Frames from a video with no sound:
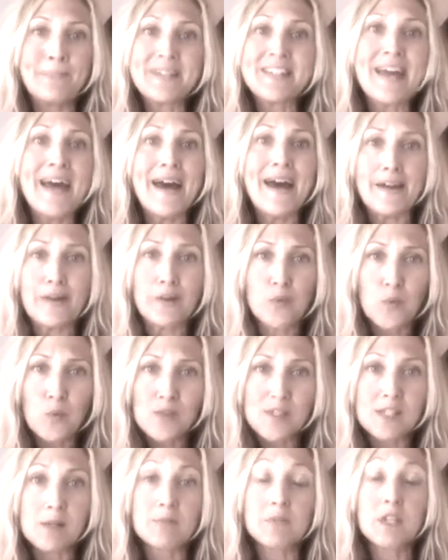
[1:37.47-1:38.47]
10
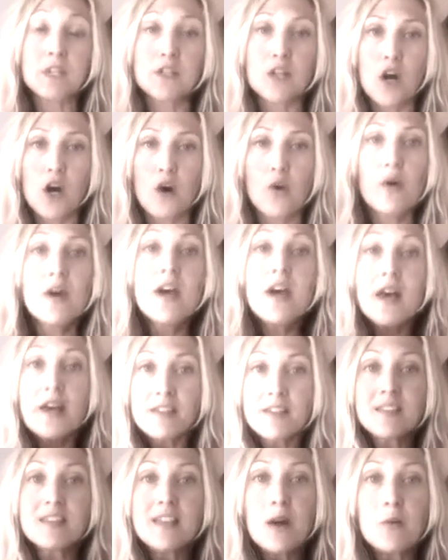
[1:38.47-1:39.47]
or something low,
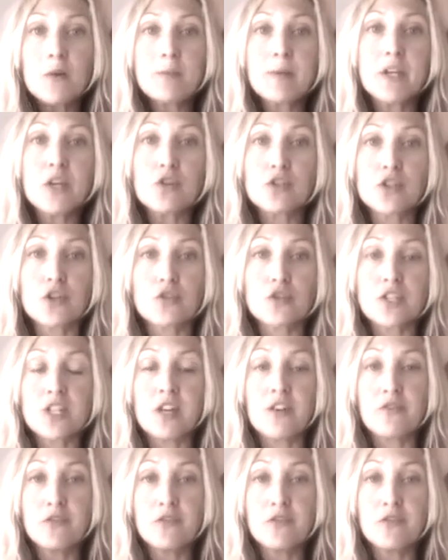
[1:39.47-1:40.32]
then that would be your dosha.